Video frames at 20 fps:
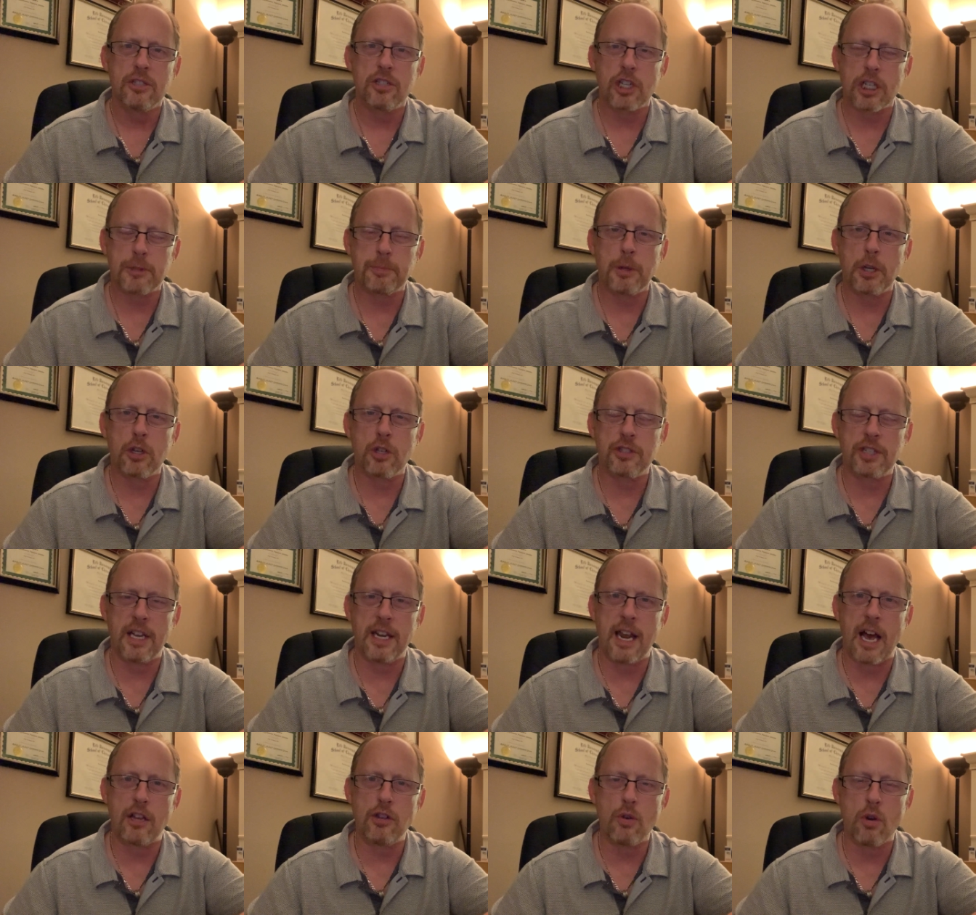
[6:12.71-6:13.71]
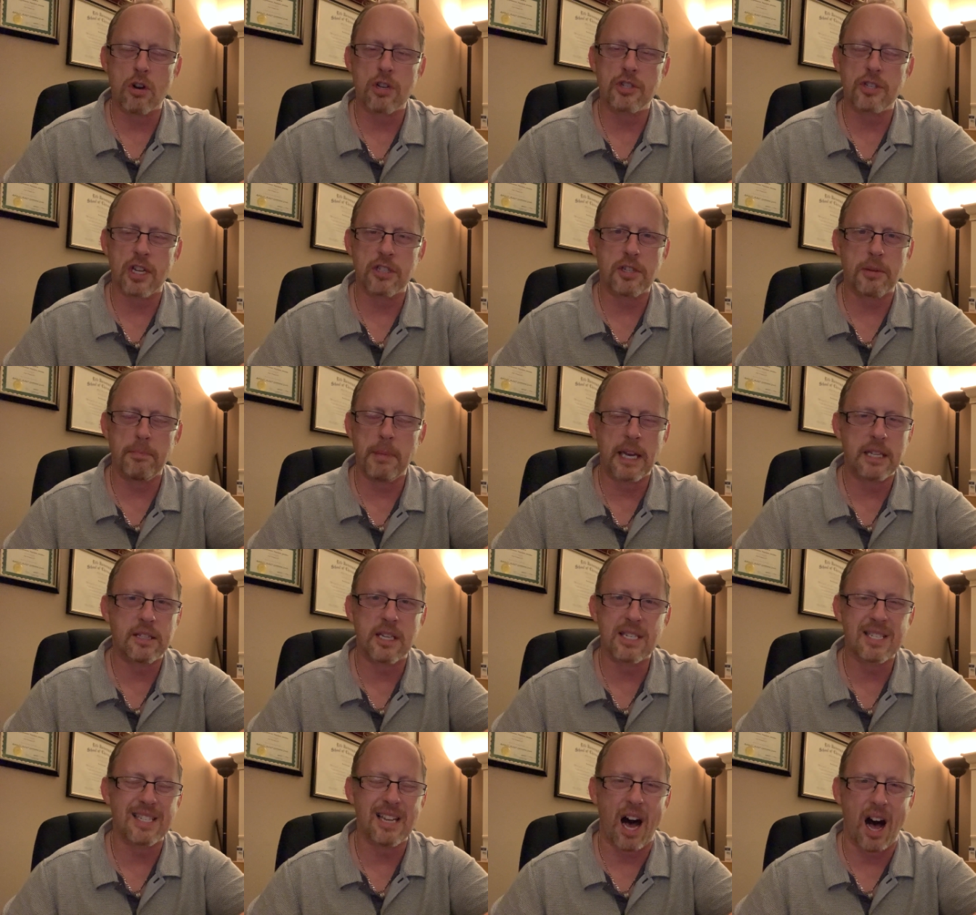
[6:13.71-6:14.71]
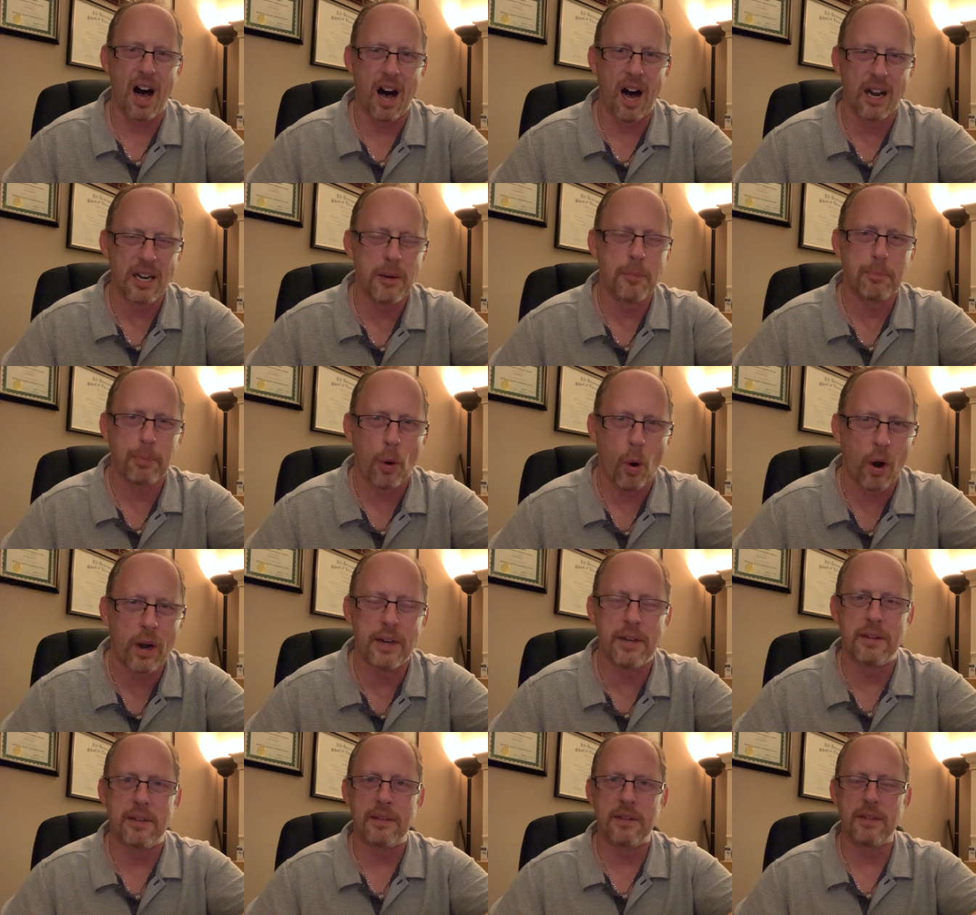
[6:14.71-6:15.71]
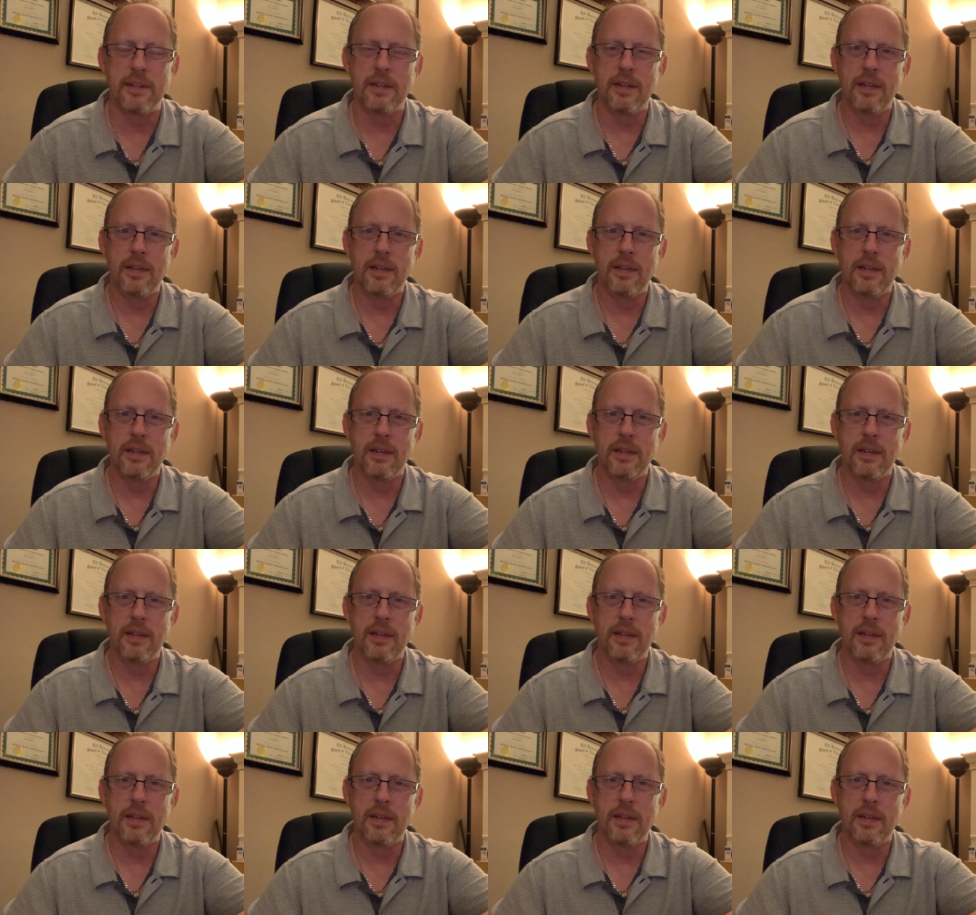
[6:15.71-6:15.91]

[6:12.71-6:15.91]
Just because they're not yours doesn't make this unimportant.